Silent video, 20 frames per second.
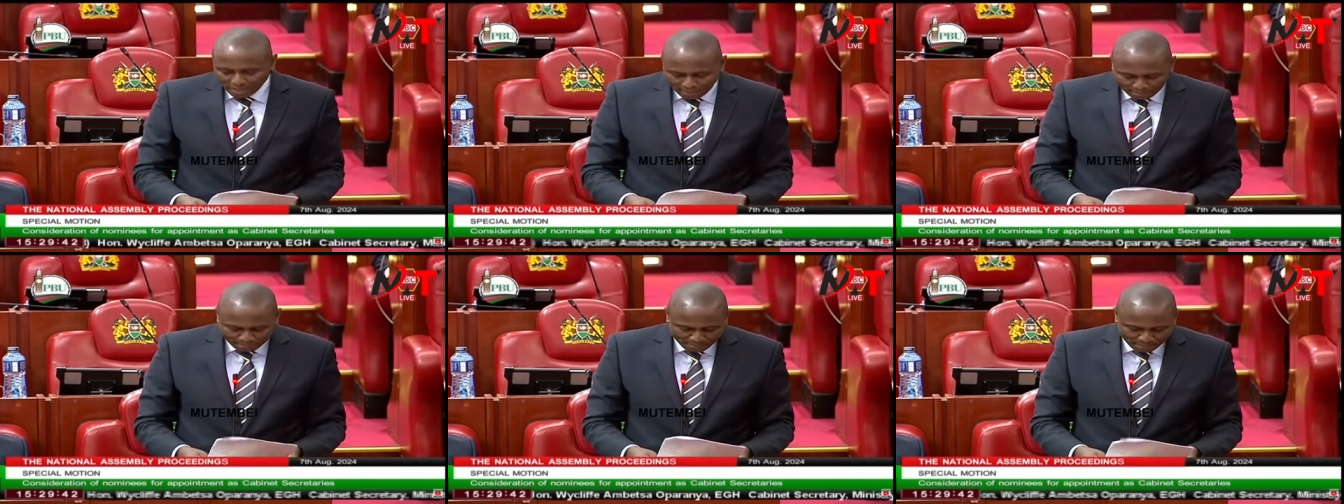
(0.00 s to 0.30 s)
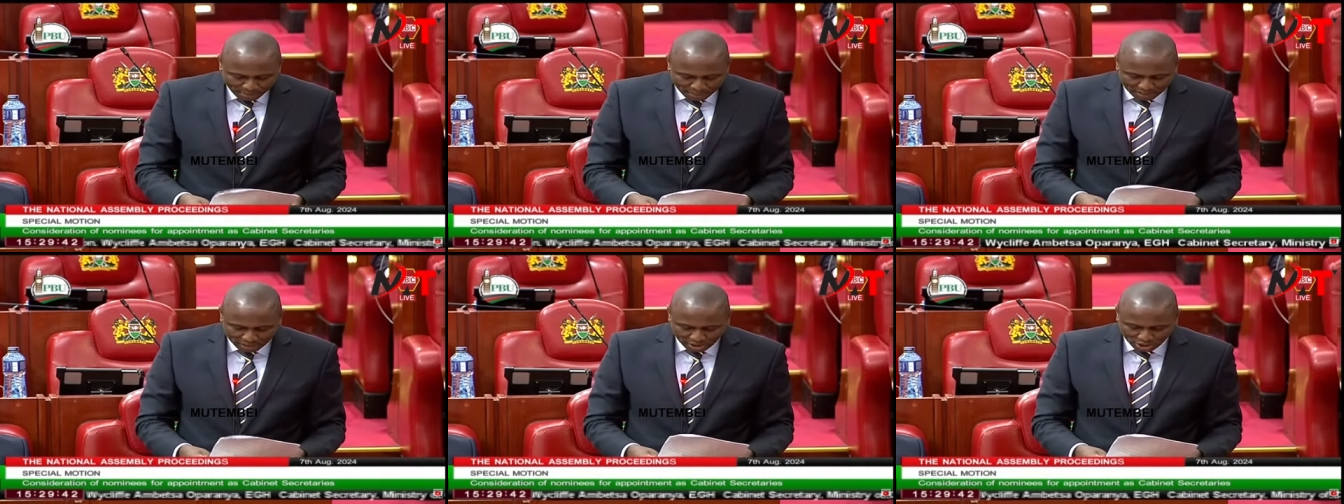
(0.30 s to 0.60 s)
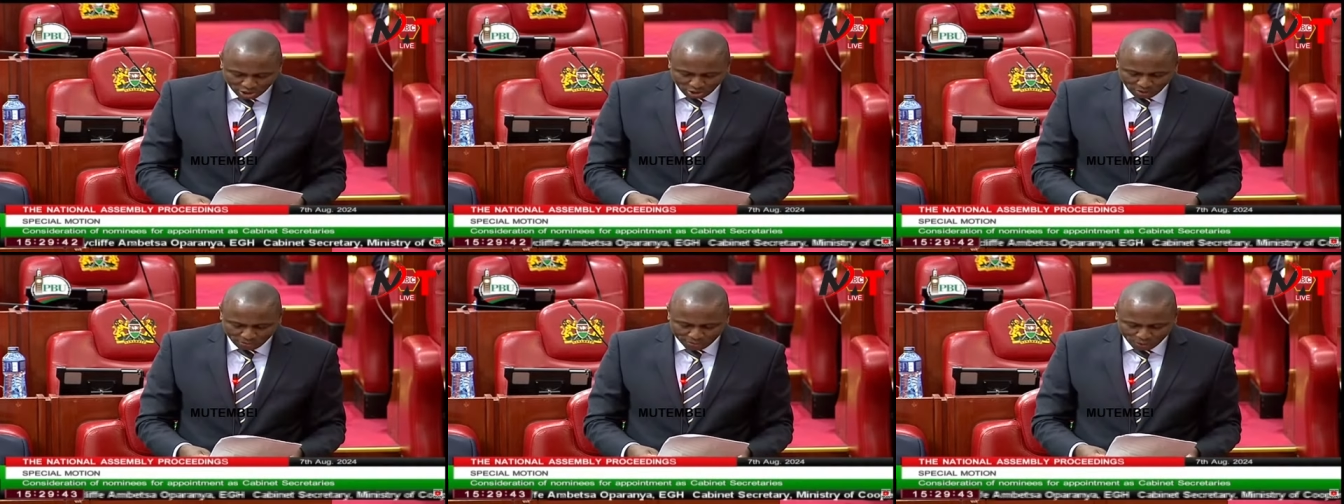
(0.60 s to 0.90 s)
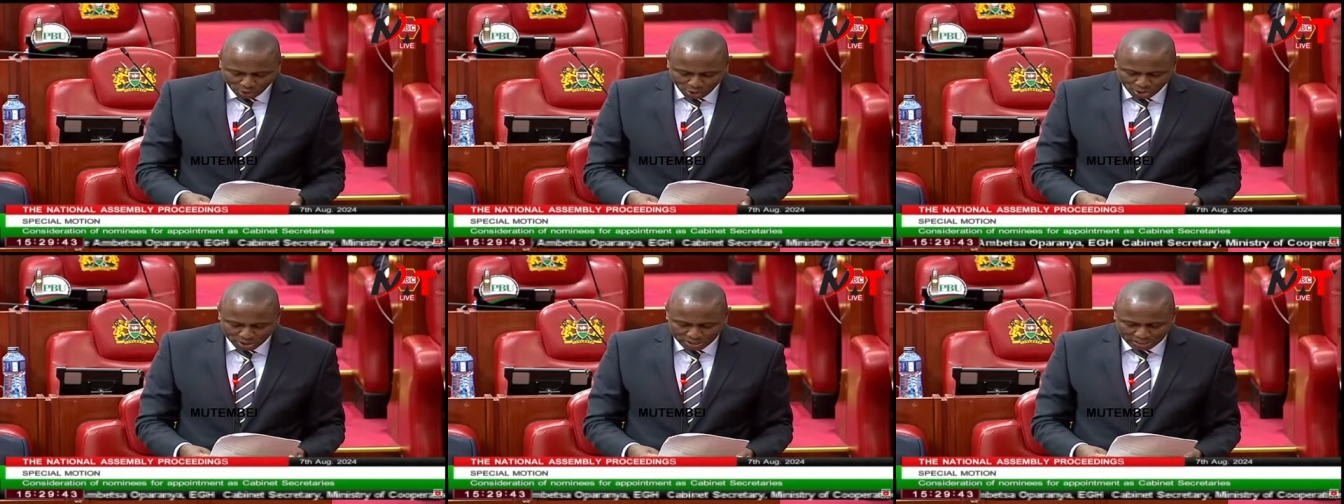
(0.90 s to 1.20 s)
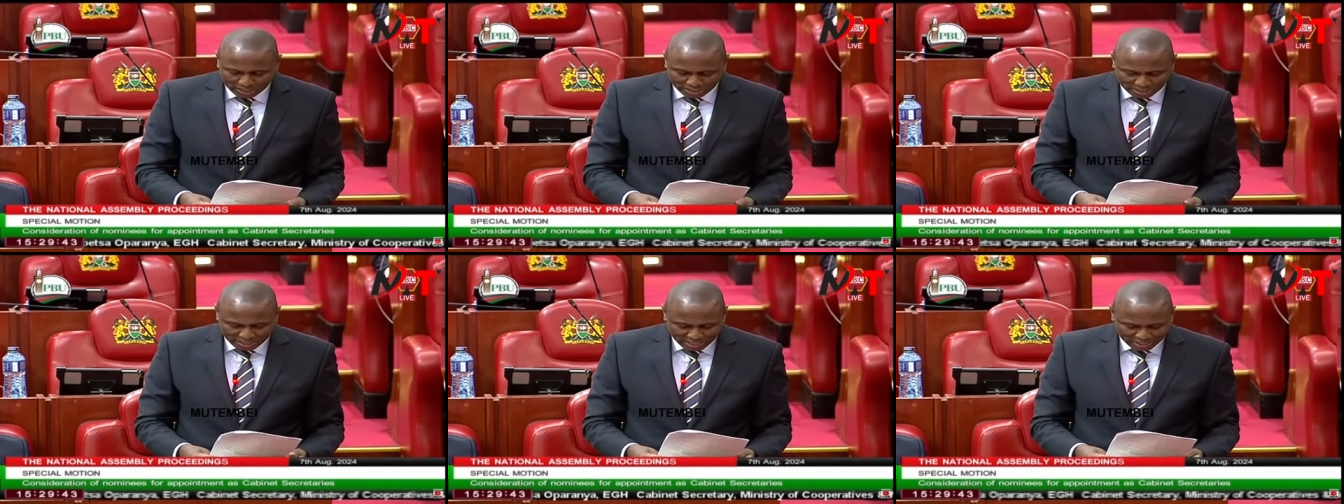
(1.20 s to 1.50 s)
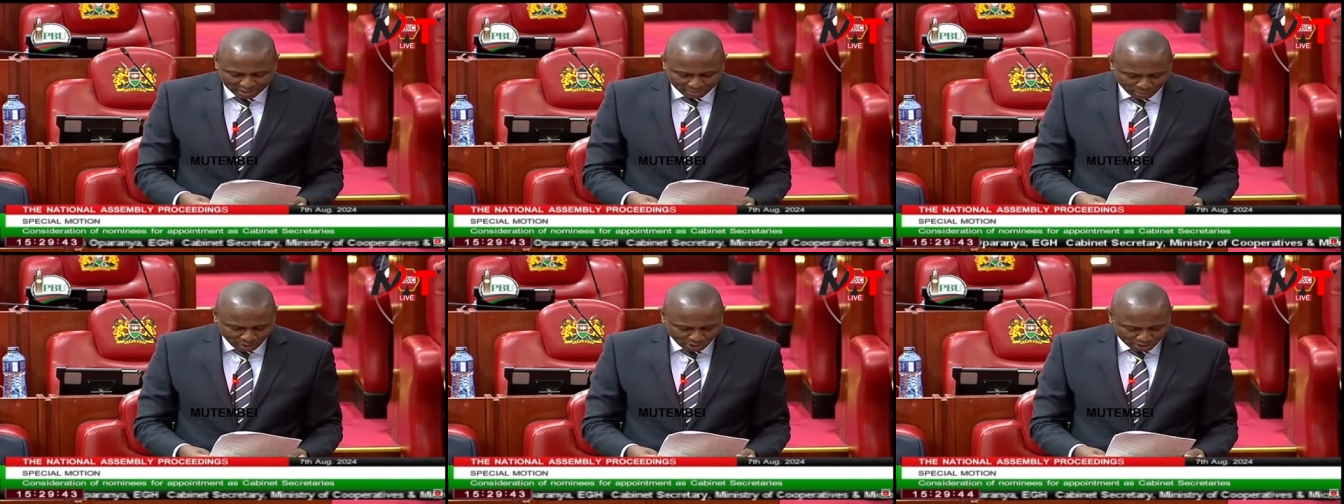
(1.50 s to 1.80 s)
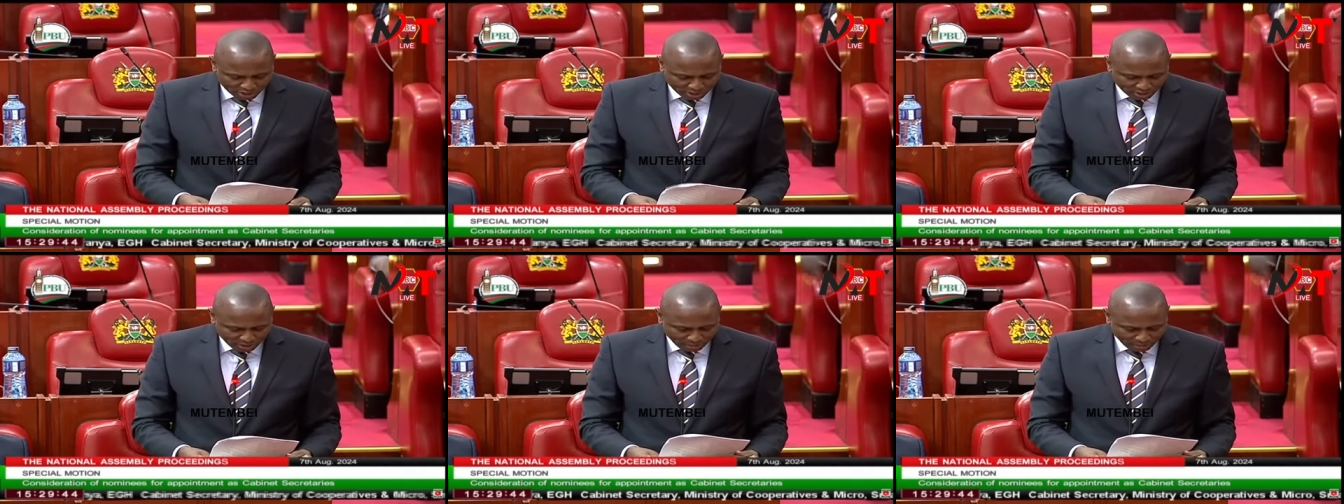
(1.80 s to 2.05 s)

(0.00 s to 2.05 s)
Ministry of Roads and Transport.